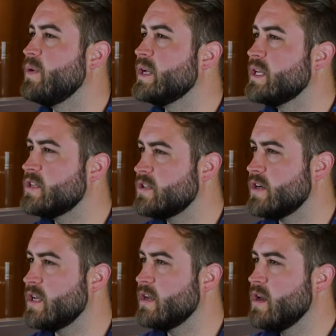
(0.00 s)
brewing
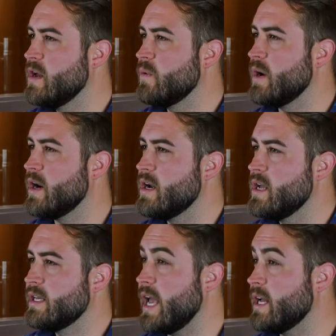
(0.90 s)
industry, where
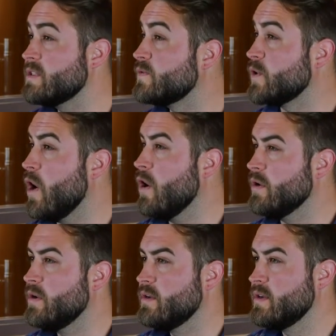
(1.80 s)
cans have
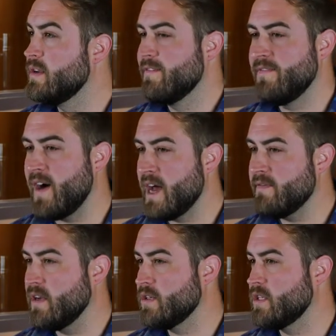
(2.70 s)
grown. 5
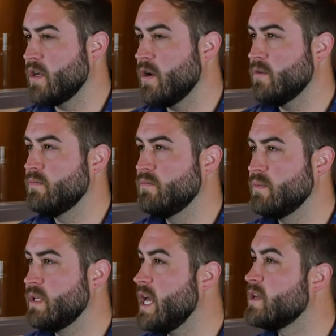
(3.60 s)
years ago,
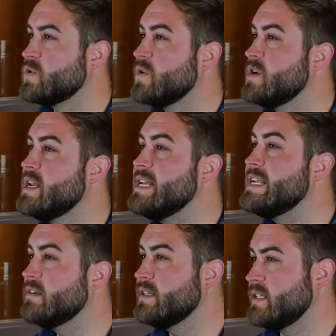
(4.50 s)
cans weren't
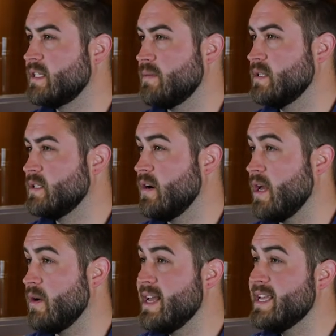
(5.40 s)
nearly as accepted as they are
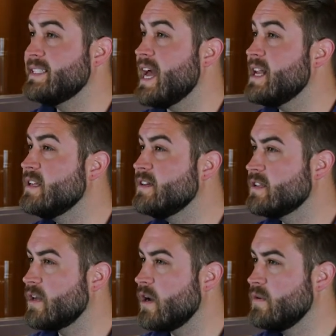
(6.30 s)
now. 10 years
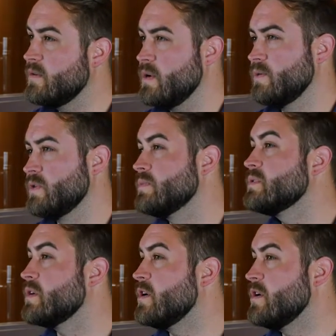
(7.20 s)
ago, it was
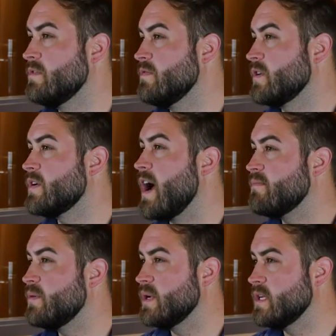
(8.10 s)
almost unheard of in the
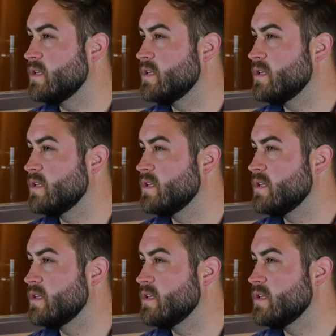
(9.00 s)
craft brewing